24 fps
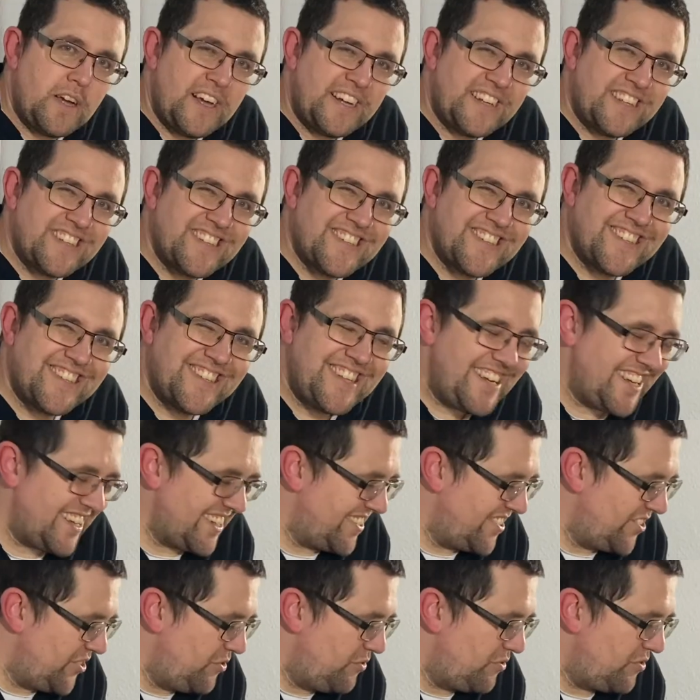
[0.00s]

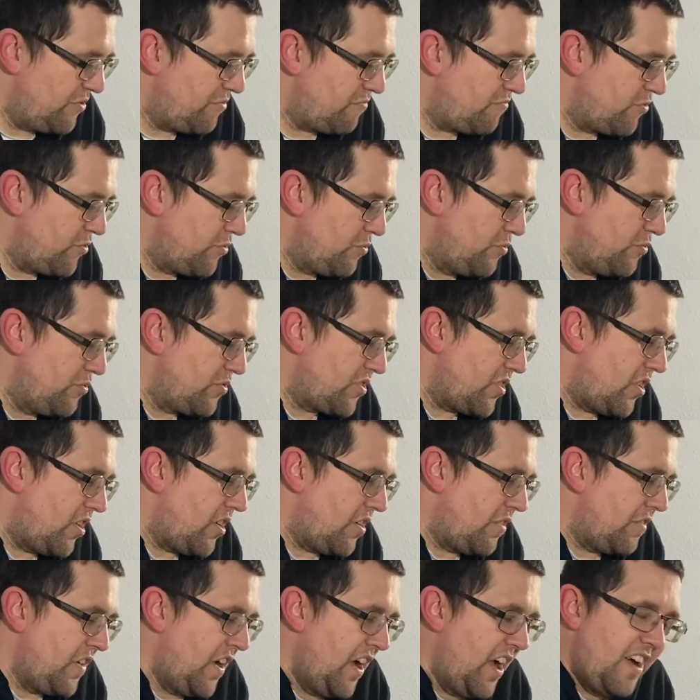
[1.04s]
stick to the rules
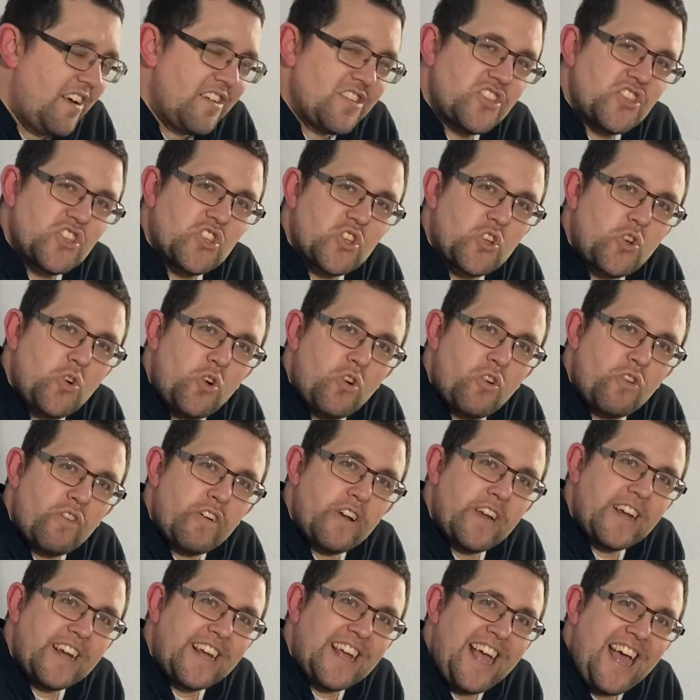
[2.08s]
of
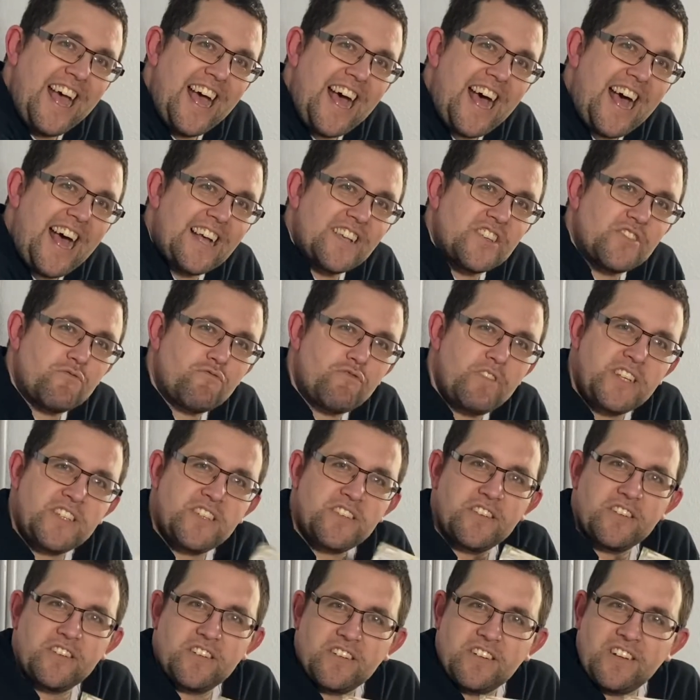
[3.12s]
scoring as
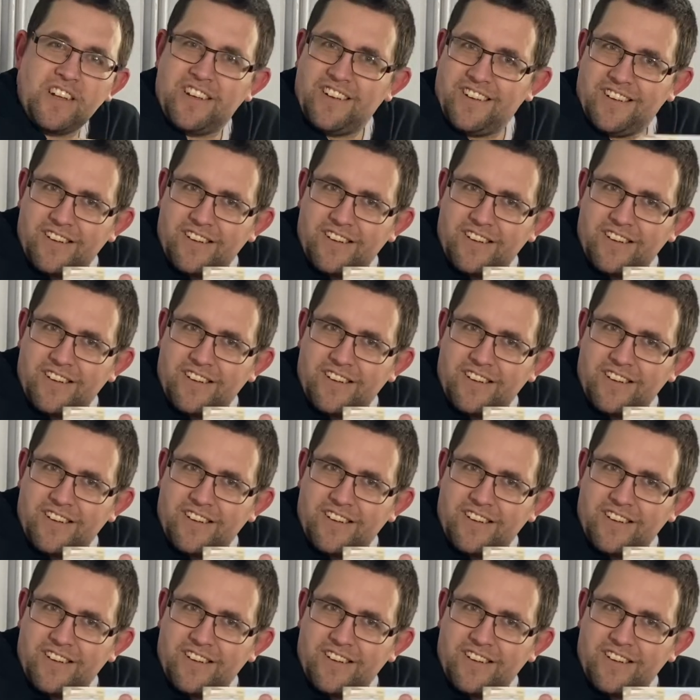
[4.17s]
written